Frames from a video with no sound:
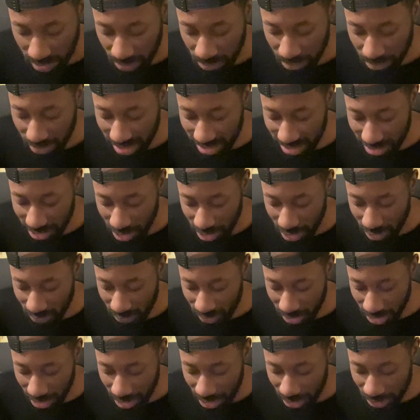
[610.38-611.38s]
Money
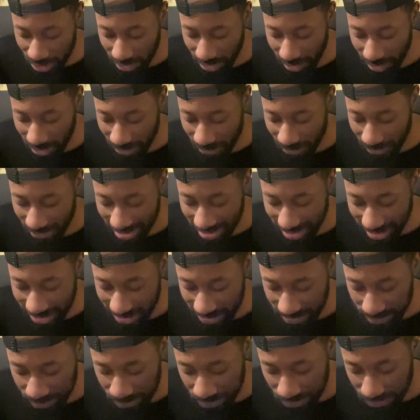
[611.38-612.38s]
over a hoe
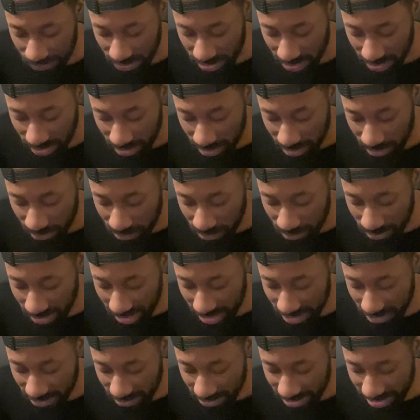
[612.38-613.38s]
always.
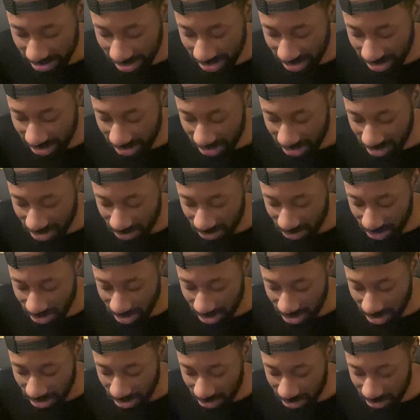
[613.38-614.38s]
Brand new gaiters over
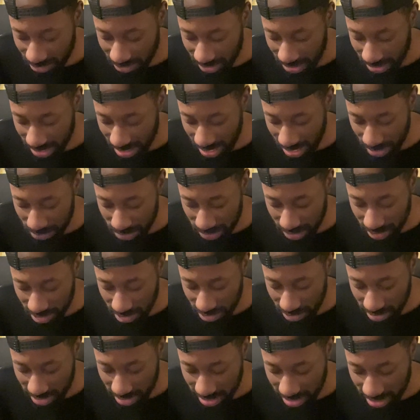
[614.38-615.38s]
a hoe,
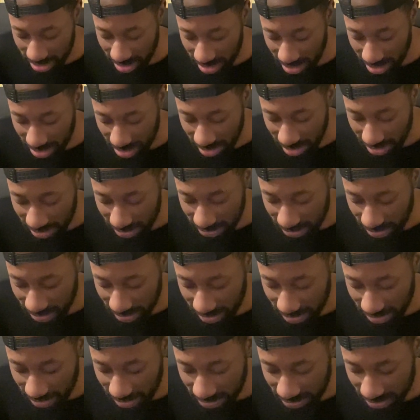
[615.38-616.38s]
absolutely. A
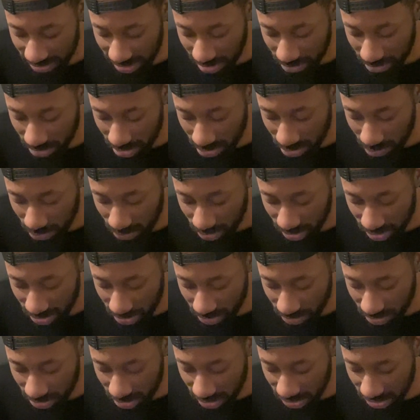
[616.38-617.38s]
turkey sandwich with
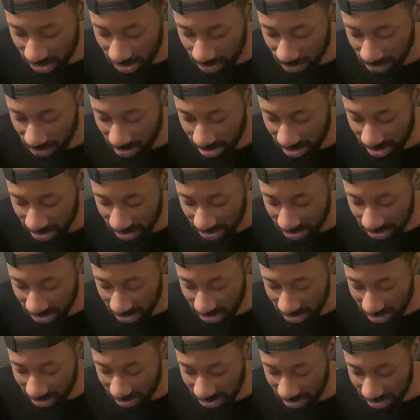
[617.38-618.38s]
just
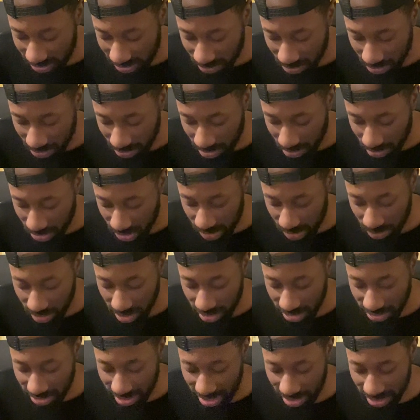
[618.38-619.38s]
tomato over
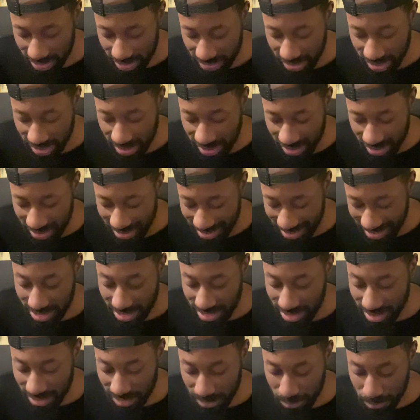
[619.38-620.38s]
tomato, guaranteed.
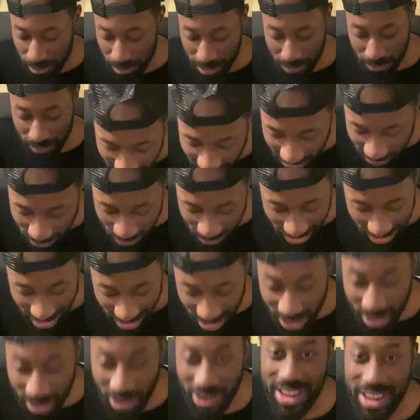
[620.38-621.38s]
This pimp, his mind
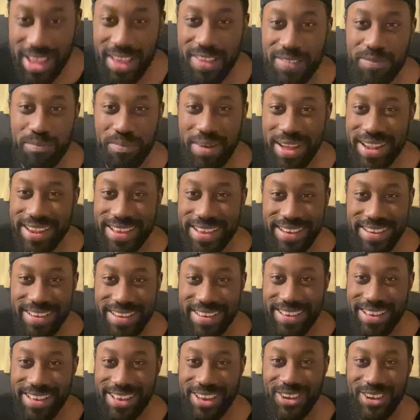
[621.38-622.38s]
is on his money,
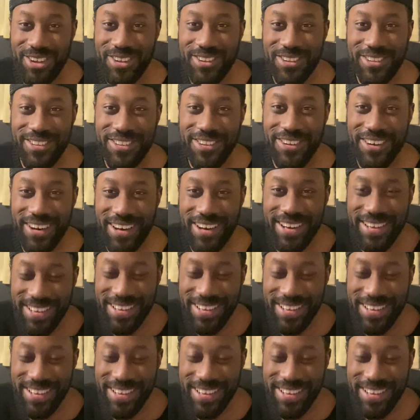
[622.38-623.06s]
not